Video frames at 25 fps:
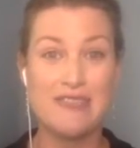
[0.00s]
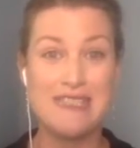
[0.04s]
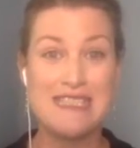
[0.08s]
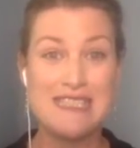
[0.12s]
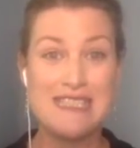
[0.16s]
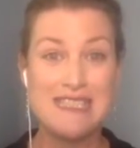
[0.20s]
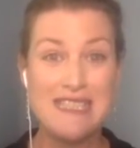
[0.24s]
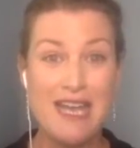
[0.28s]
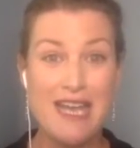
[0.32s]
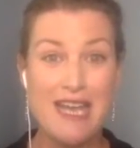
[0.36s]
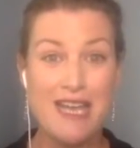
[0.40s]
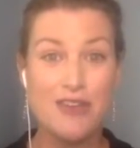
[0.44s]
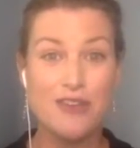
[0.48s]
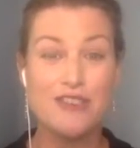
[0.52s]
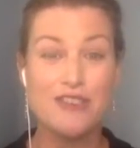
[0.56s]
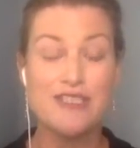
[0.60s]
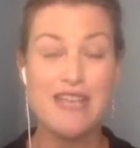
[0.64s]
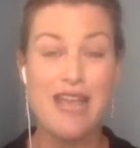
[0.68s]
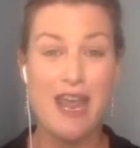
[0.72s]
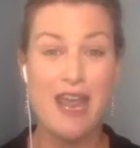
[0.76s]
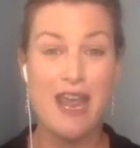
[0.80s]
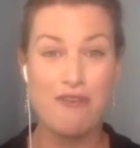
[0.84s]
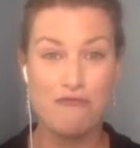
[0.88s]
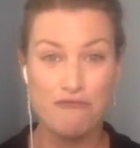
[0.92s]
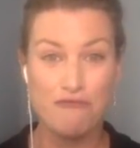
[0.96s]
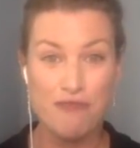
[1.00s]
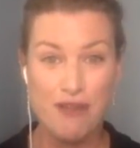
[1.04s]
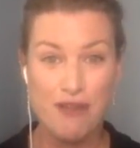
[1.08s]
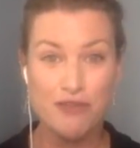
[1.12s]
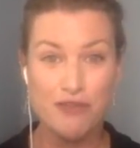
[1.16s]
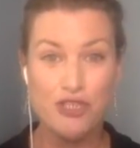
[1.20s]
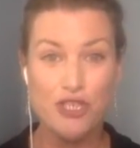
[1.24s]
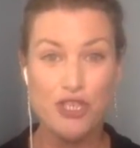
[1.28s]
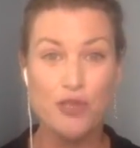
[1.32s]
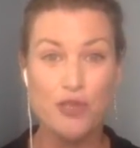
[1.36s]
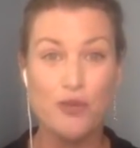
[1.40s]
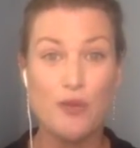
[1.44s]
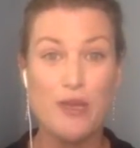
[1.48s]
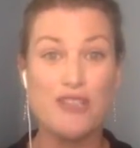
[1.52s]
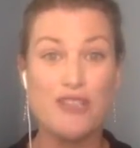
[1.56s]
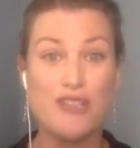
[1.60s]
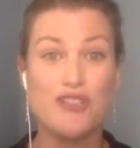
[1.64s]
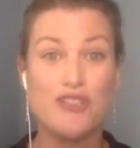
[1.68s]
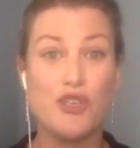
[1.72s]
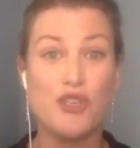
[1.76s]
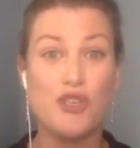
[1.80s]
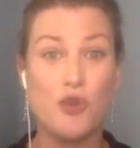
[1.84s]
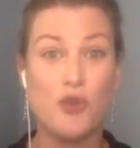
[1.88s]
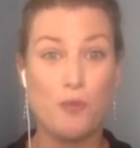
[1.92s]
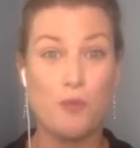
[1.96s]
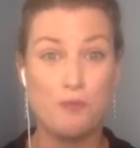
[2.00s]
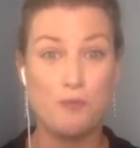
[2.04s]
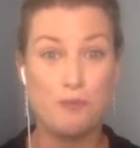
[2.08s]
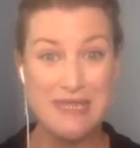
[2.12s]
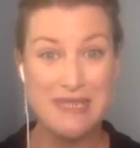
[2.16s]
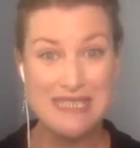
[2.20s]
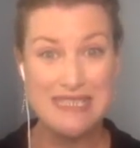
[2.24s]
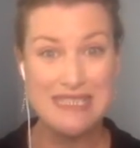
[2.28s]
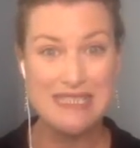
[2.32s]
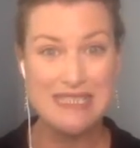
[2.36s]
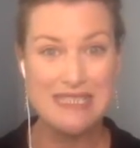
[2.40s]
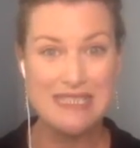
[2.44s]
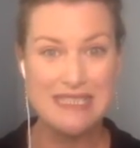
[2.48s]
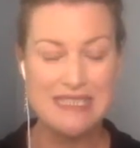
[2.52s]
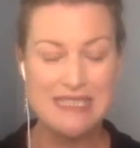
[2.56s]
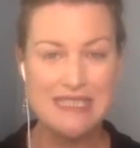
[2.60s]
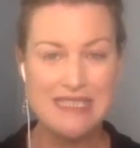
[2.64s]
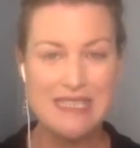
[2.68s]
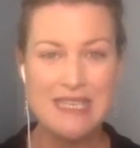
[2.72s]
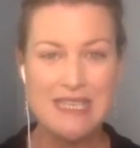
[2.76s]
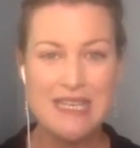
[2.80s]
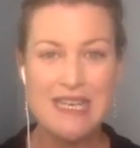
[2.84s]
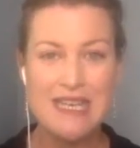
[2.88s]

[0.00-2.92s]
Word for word: sales and revenue into your business.